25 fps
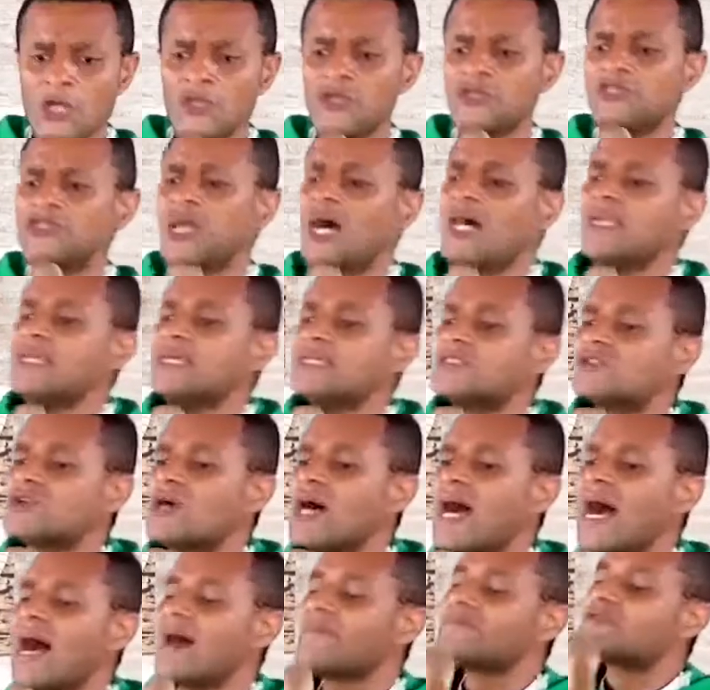You don't need
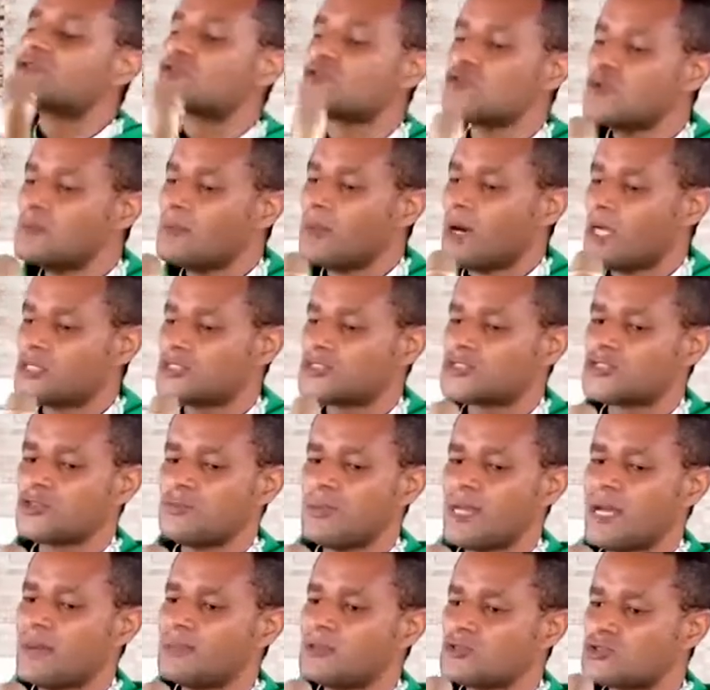to have too much to
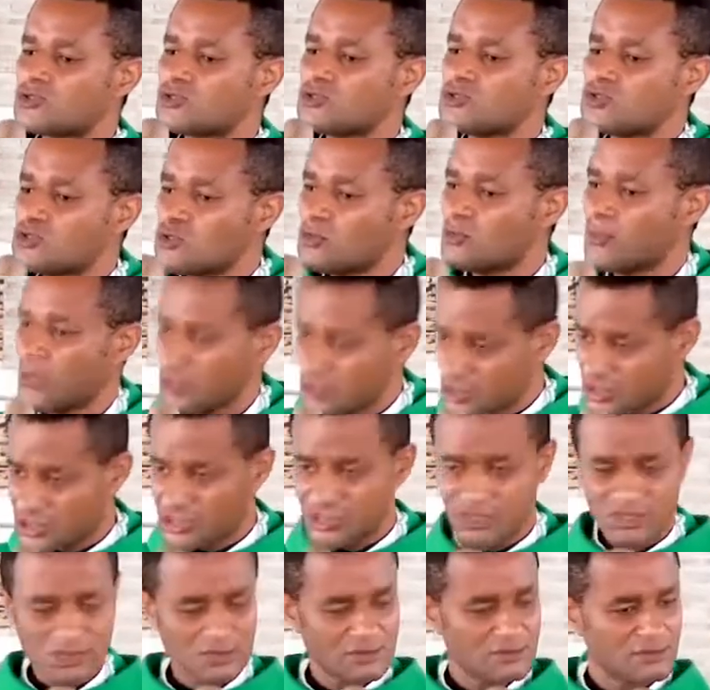be able to do
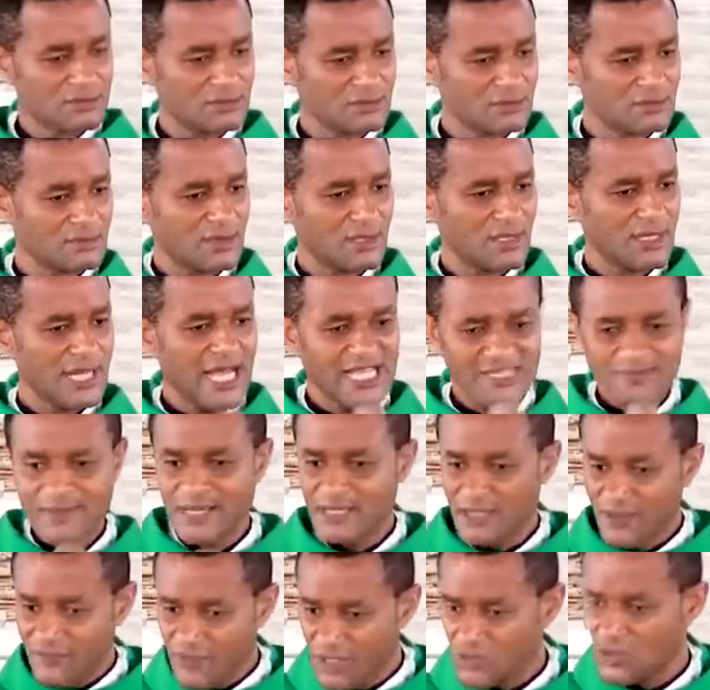much. That's
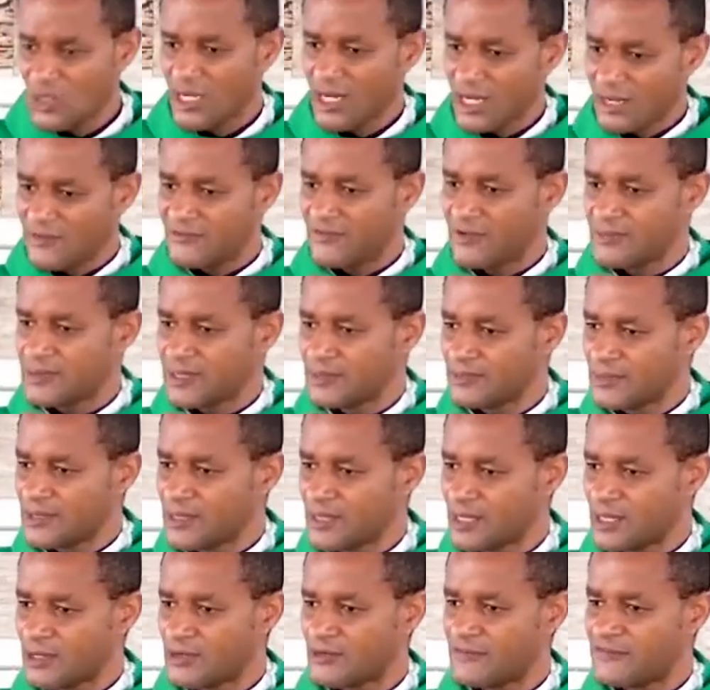part of what we're learning from the
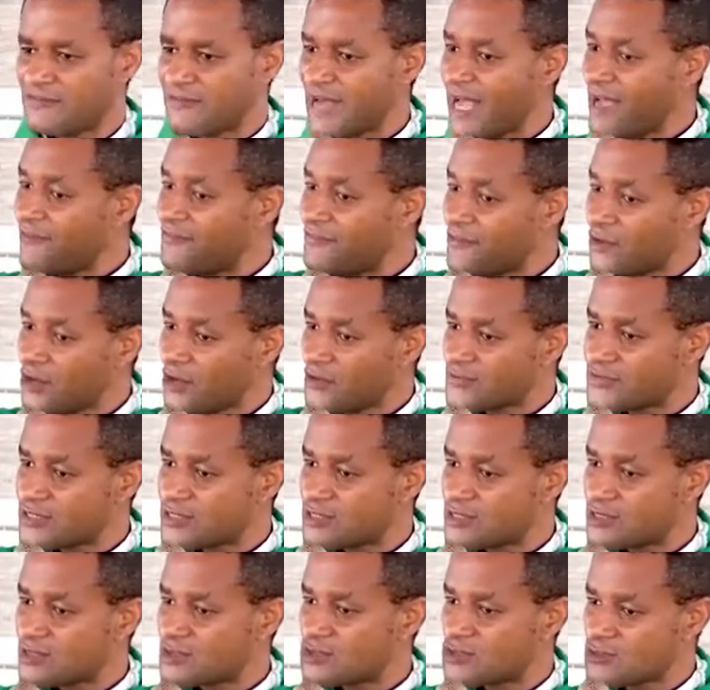miracle. 5
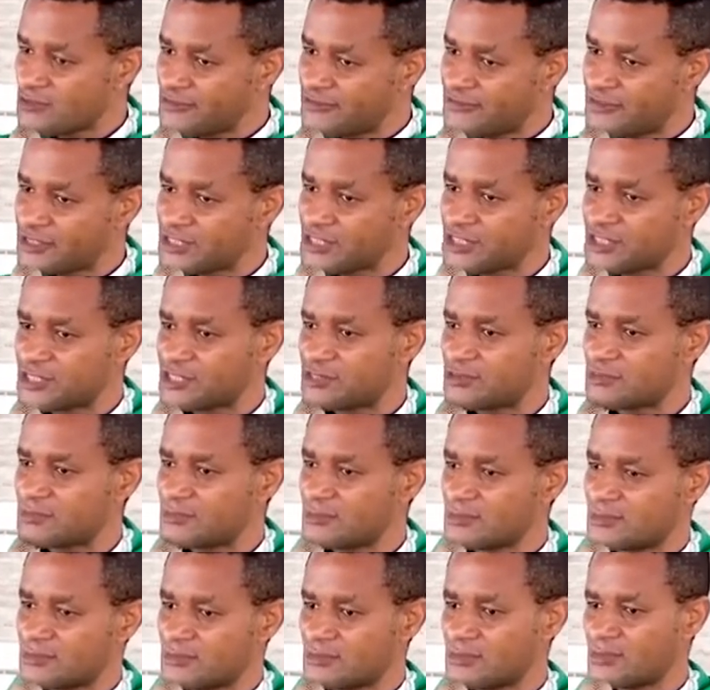loaves, 2 fish.
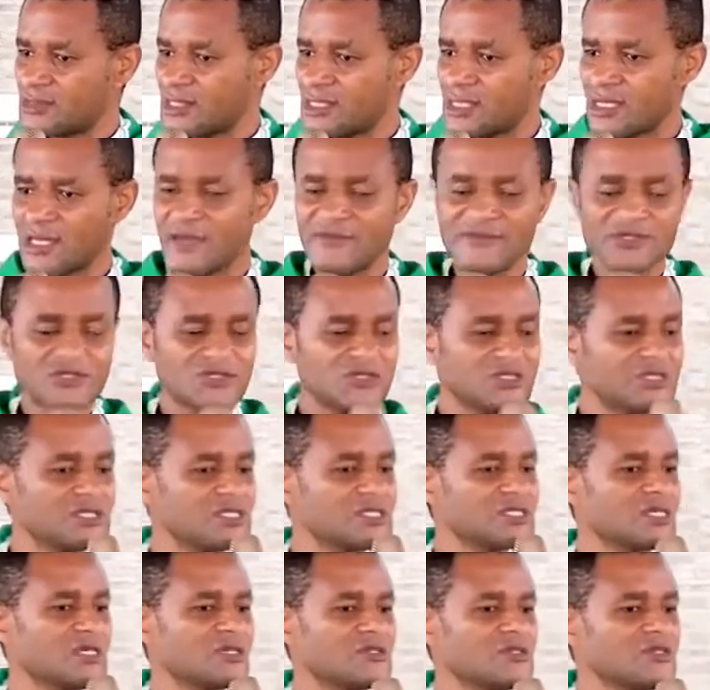He gave it to
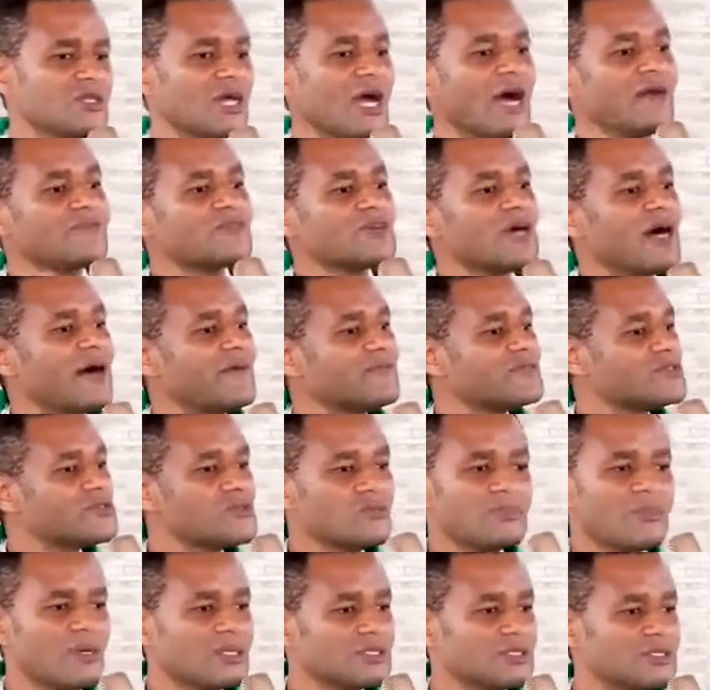Jesus. You don't have to have
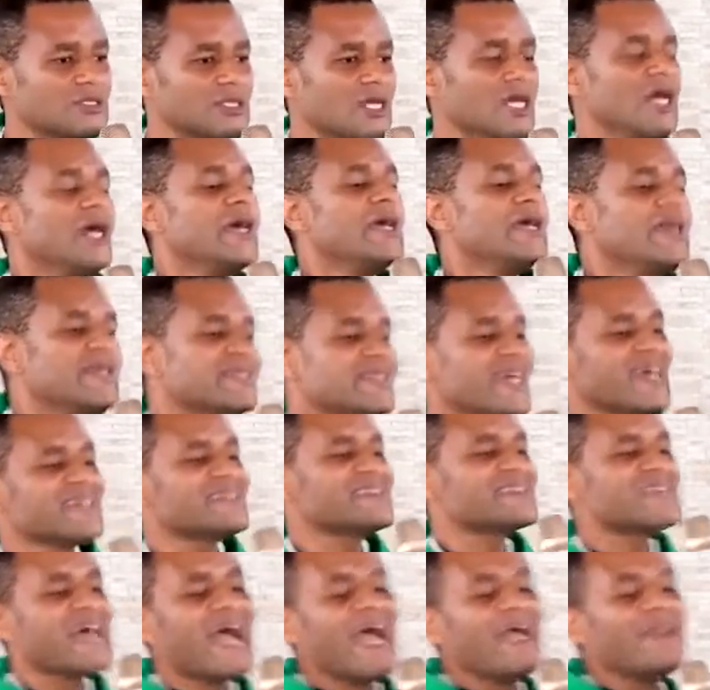too much. It's a
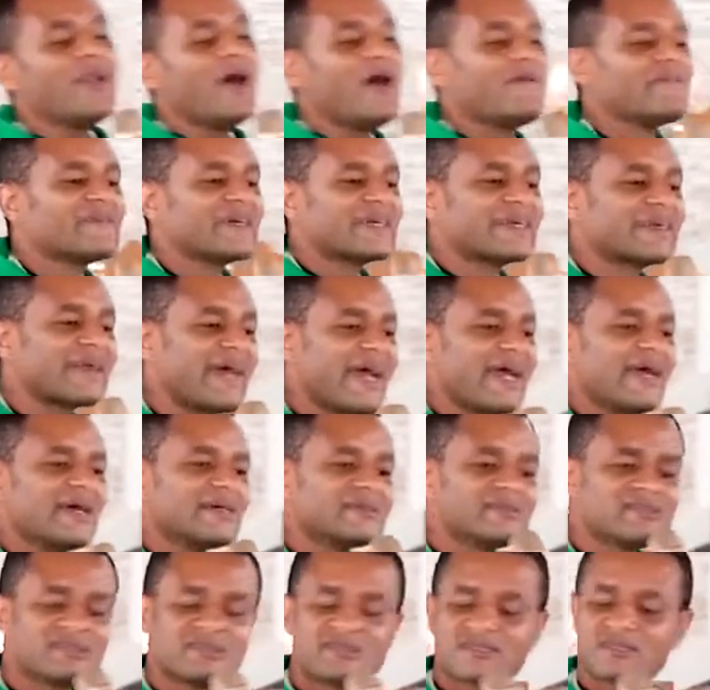sign of
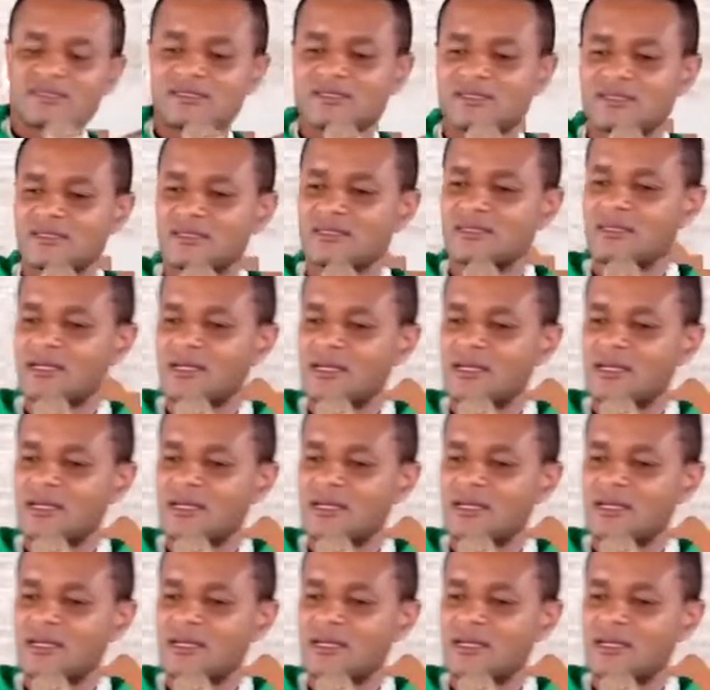grace.